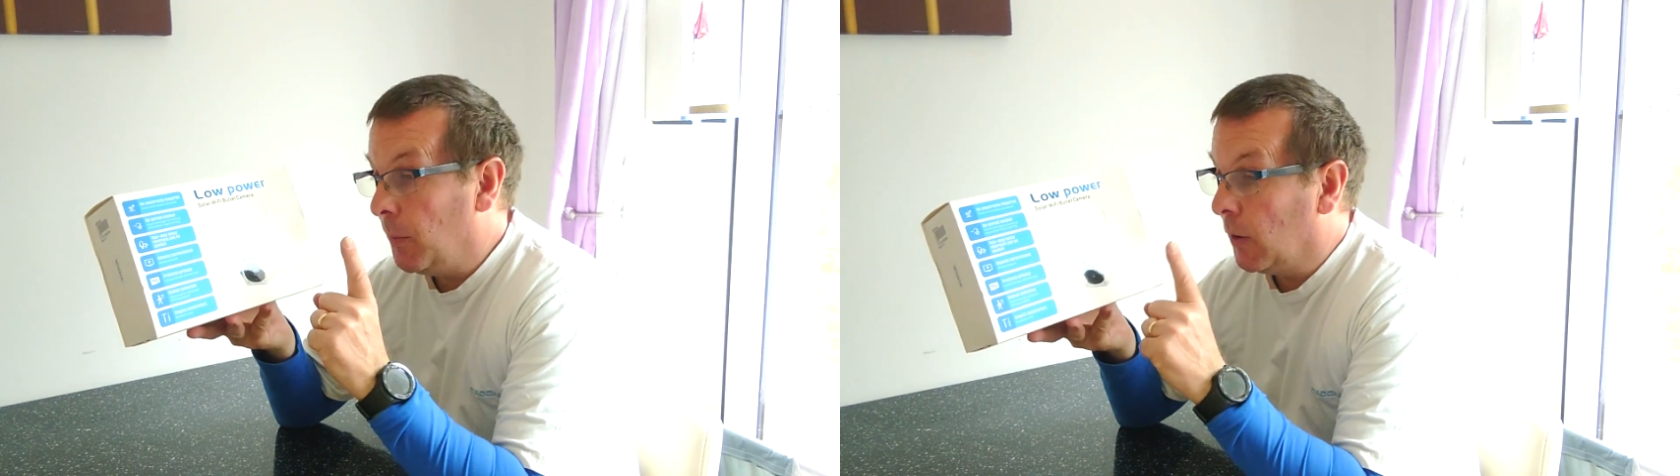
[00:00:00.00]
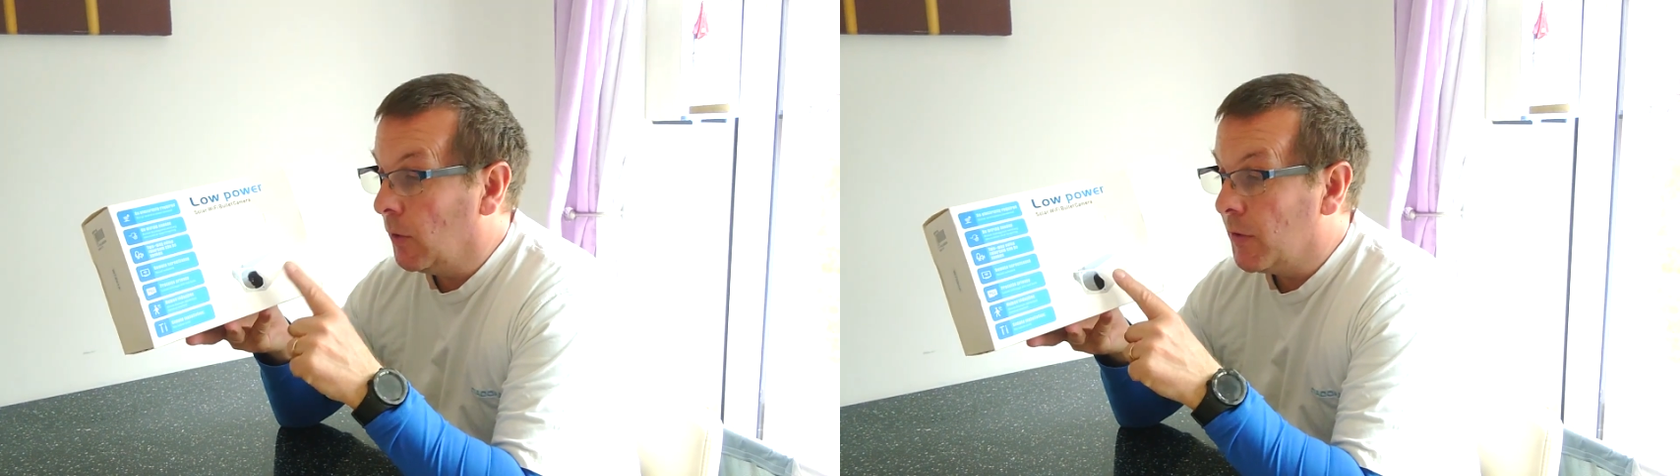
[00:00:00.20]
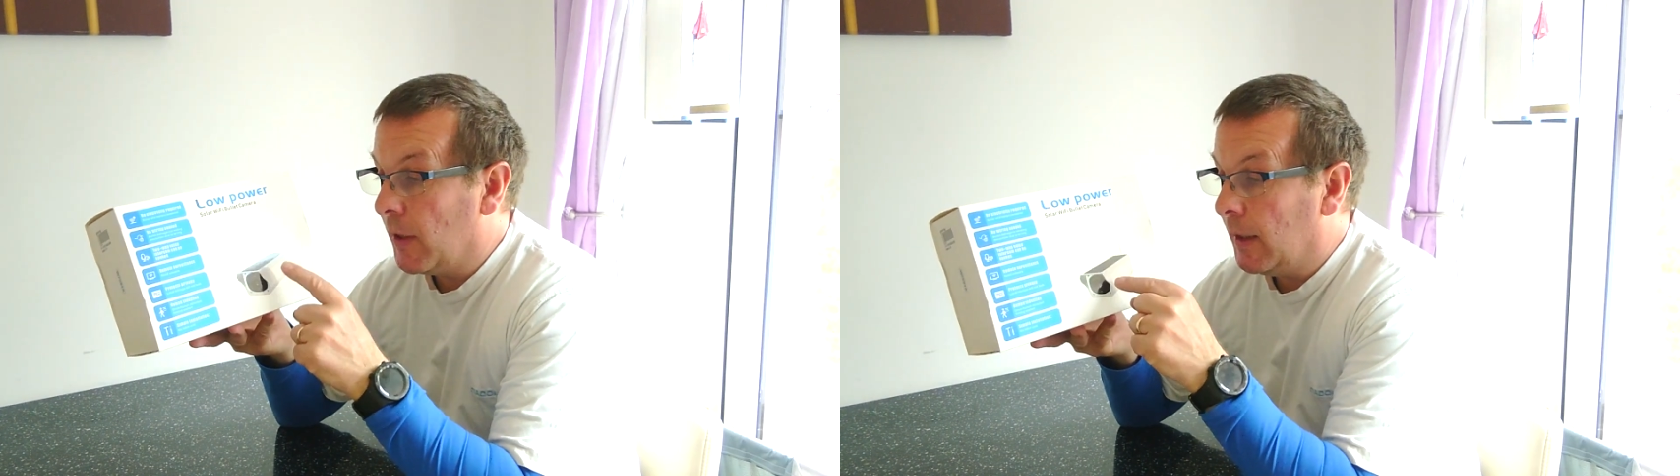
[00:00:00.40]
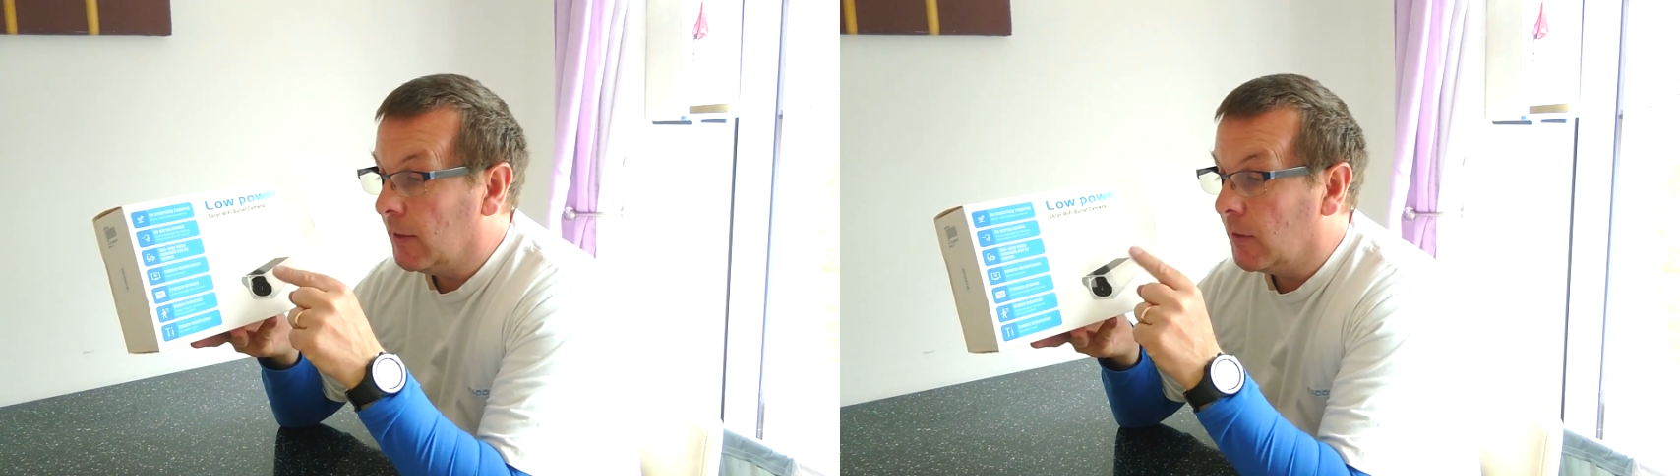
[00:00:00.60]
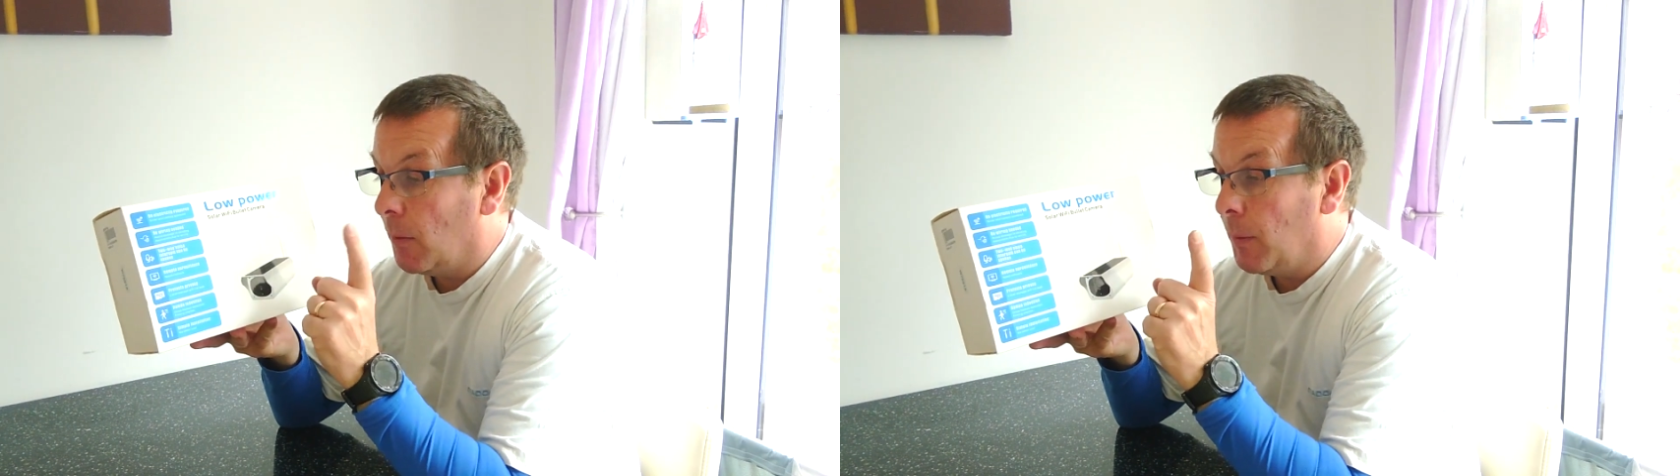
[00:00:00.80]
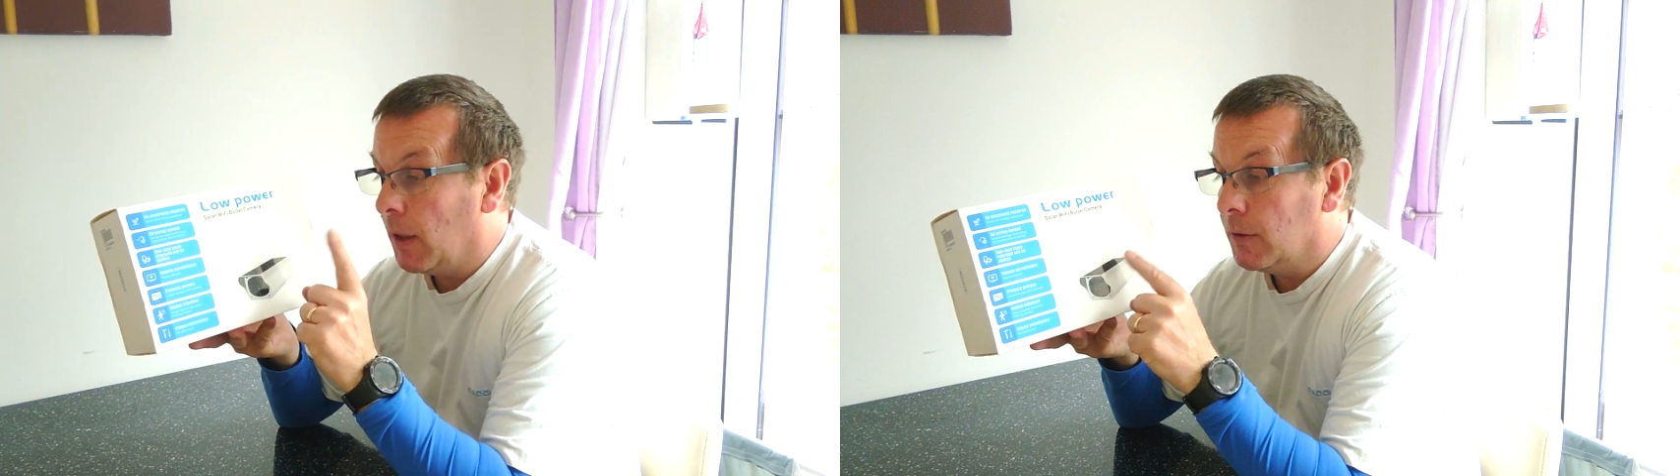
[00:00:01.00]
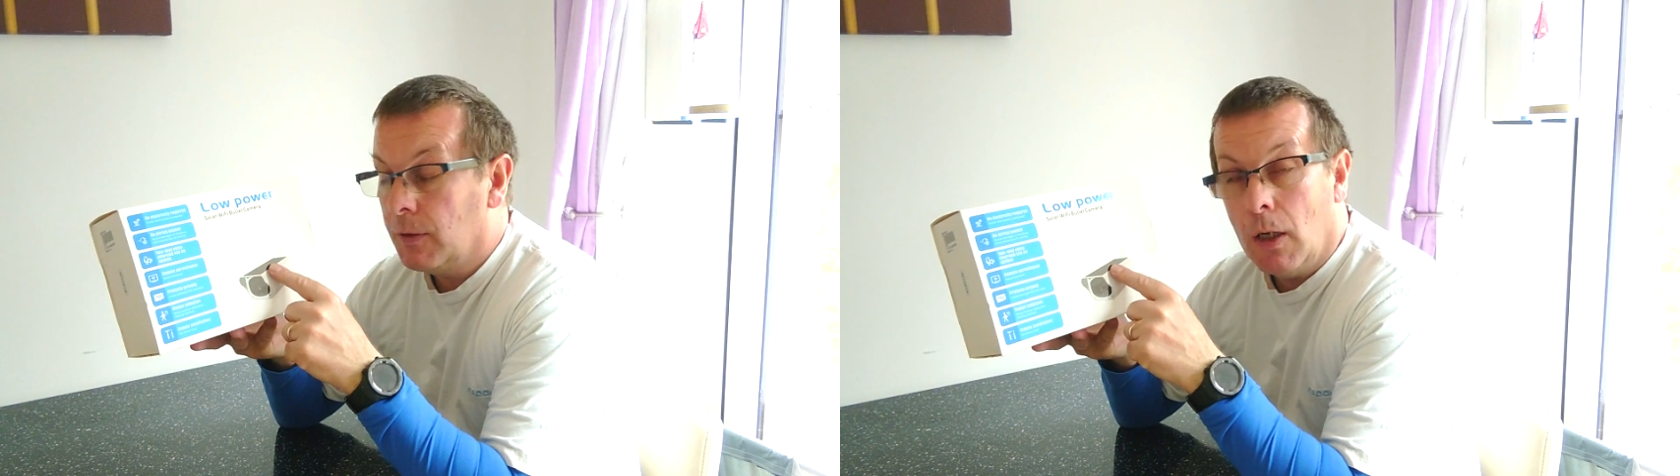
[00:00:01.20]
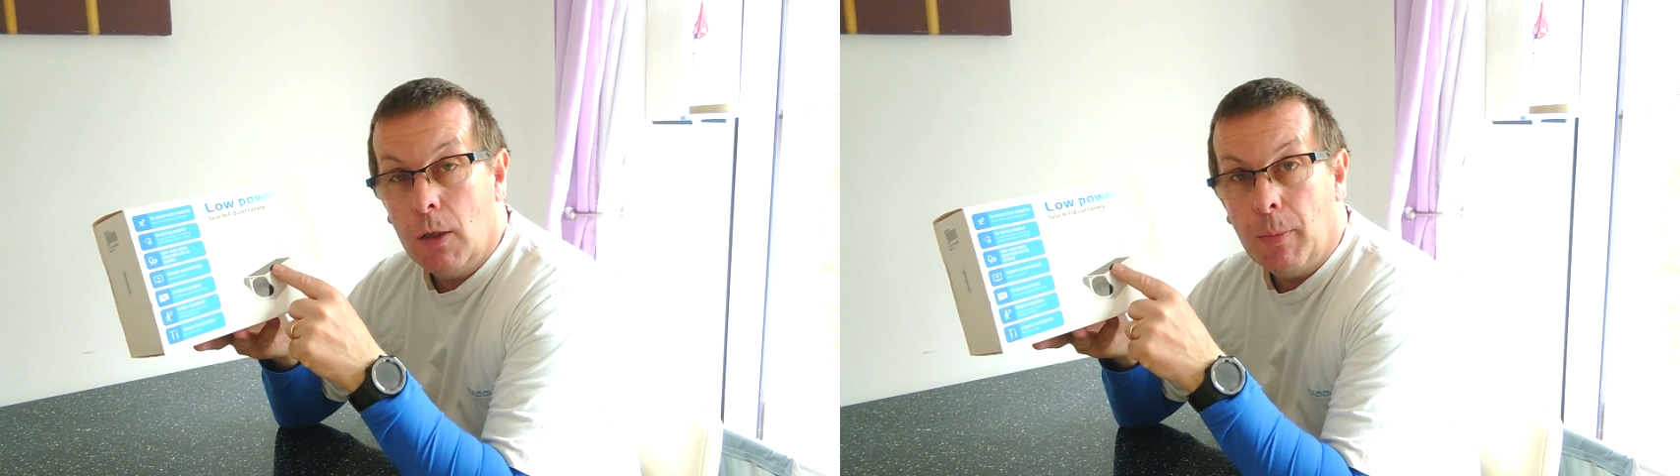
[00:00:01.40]
because it's done by a
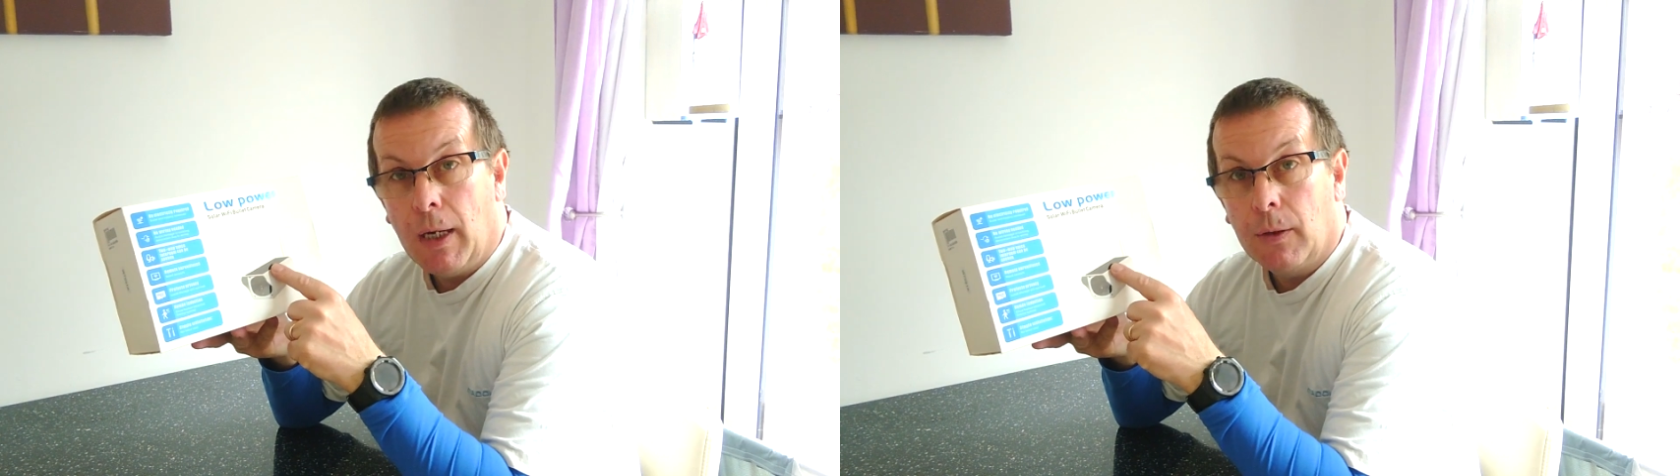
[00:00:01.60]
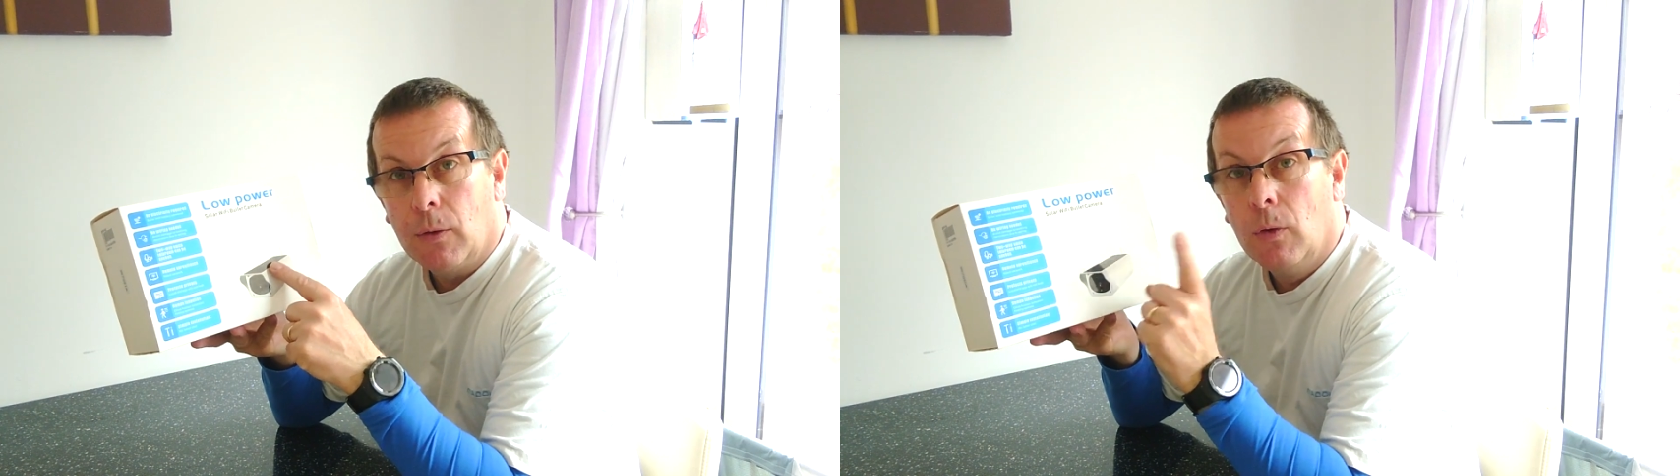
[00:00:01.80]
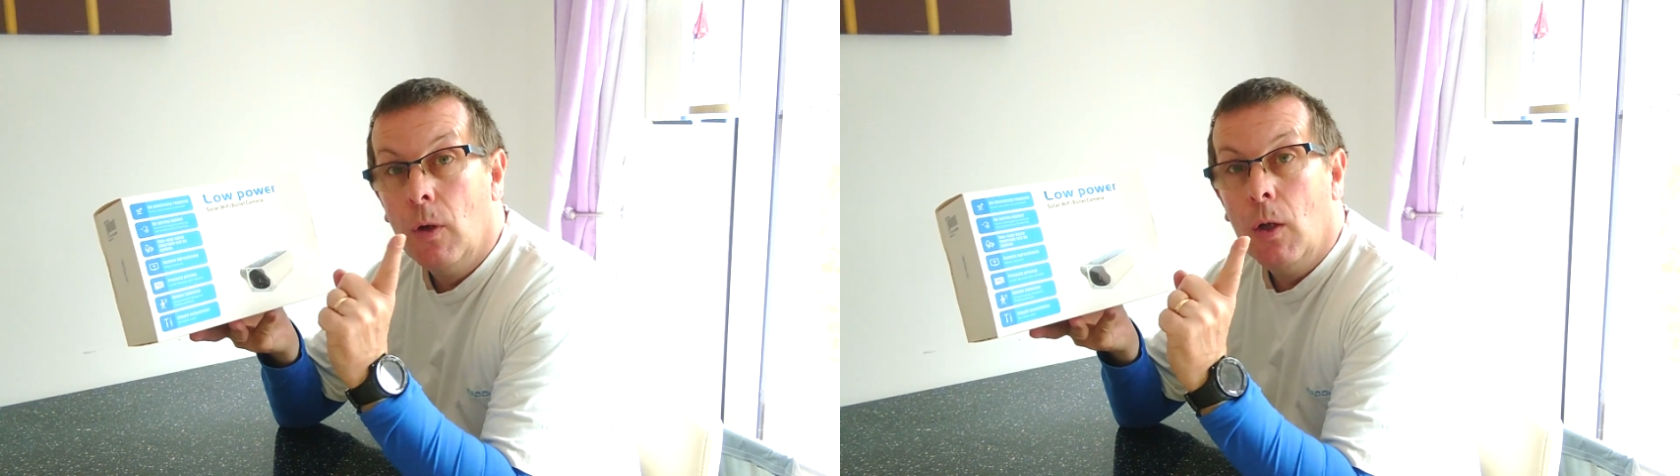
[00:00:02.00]
solar panel